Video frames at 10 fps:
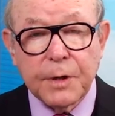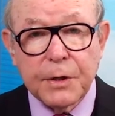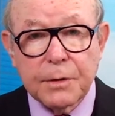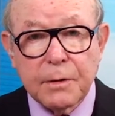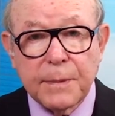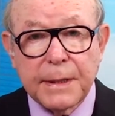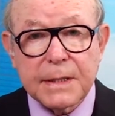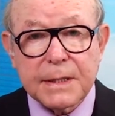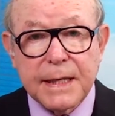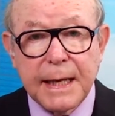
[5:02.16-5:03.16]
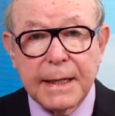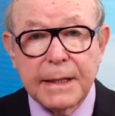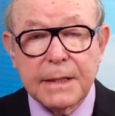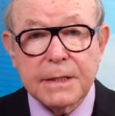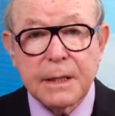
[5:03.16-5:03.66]
European
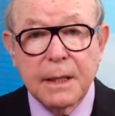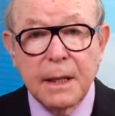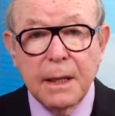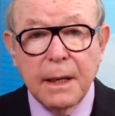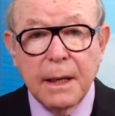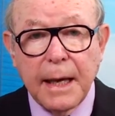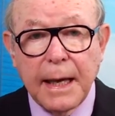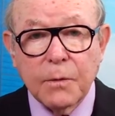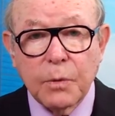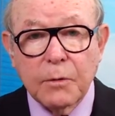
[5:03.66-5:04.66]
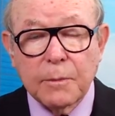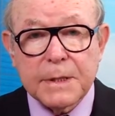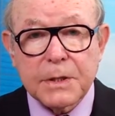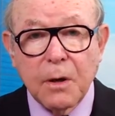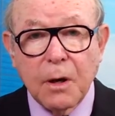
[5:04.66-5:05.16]
standards. And we will be
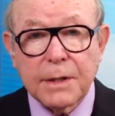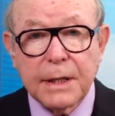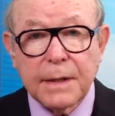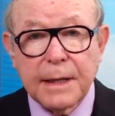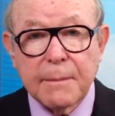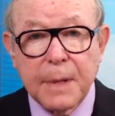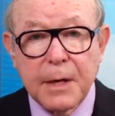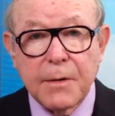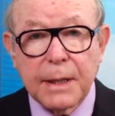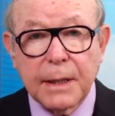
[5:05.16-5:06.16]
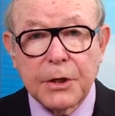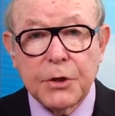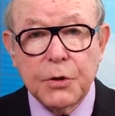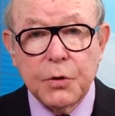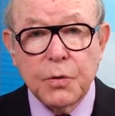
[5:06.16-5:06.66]
starting the American
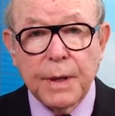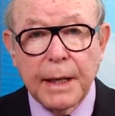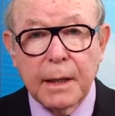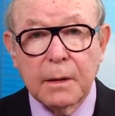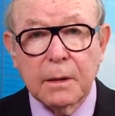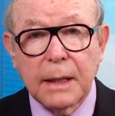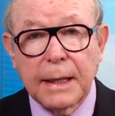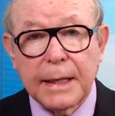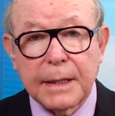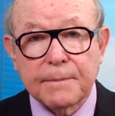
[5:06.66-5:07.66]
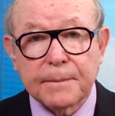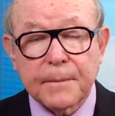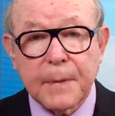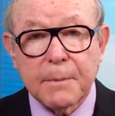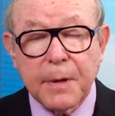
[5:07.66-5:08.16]
UL um,
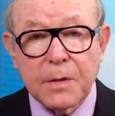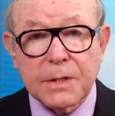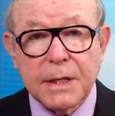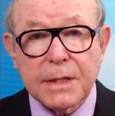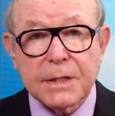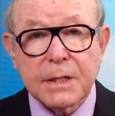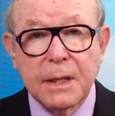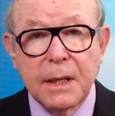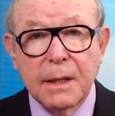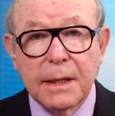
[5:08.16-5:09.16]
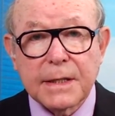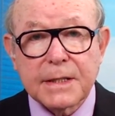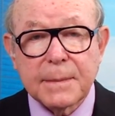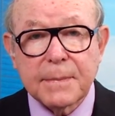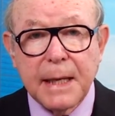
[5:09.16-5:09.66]
process in
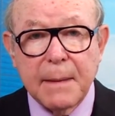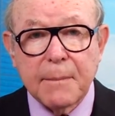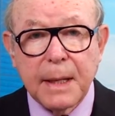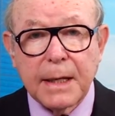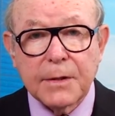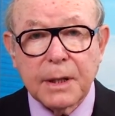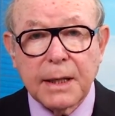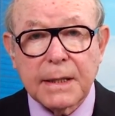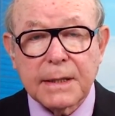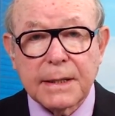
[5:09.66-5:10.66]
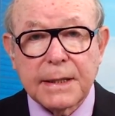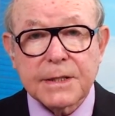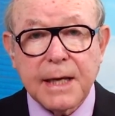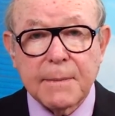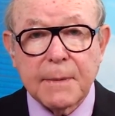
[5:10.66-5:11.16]
September to get the
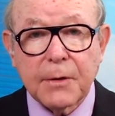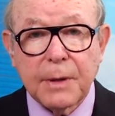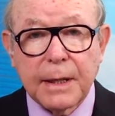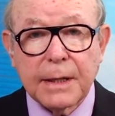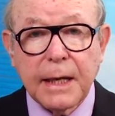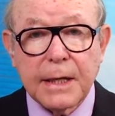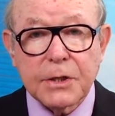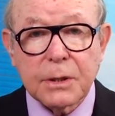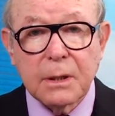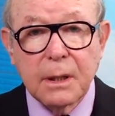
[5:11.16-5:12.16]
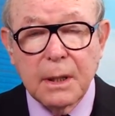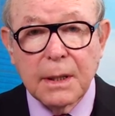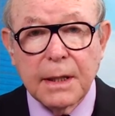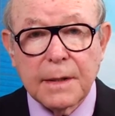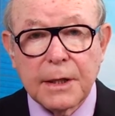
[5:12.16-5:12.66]
same accreditation
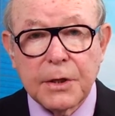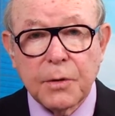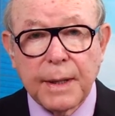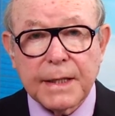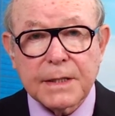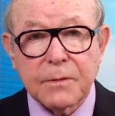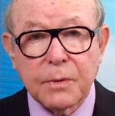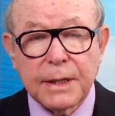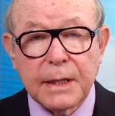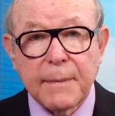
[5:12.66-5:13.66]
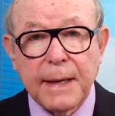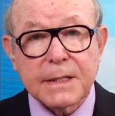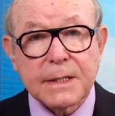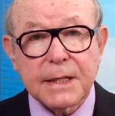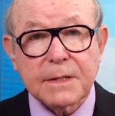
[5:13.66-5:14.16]
in the US within
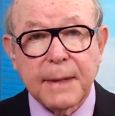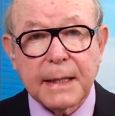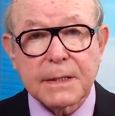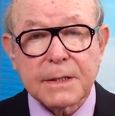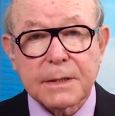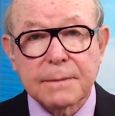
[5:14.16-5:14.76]
about six months.